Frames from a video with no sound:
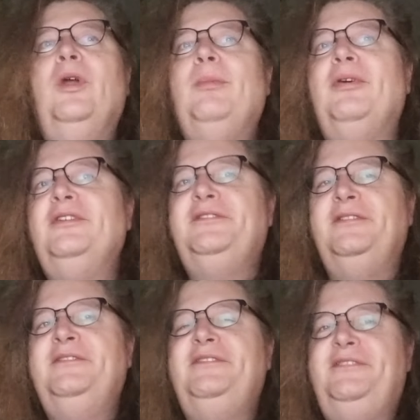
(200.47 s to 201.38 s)
a
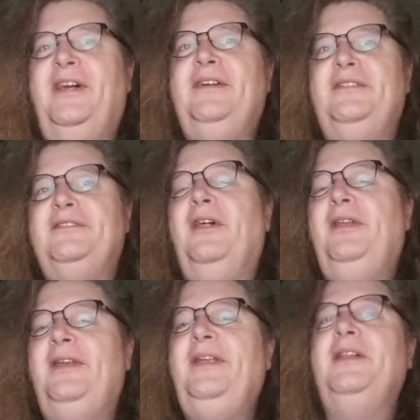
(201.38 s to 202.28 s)
person says on
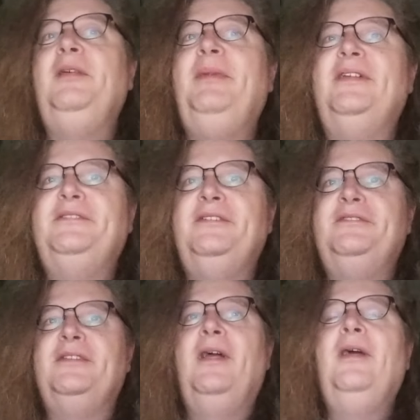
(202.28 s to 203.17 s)
a daily basis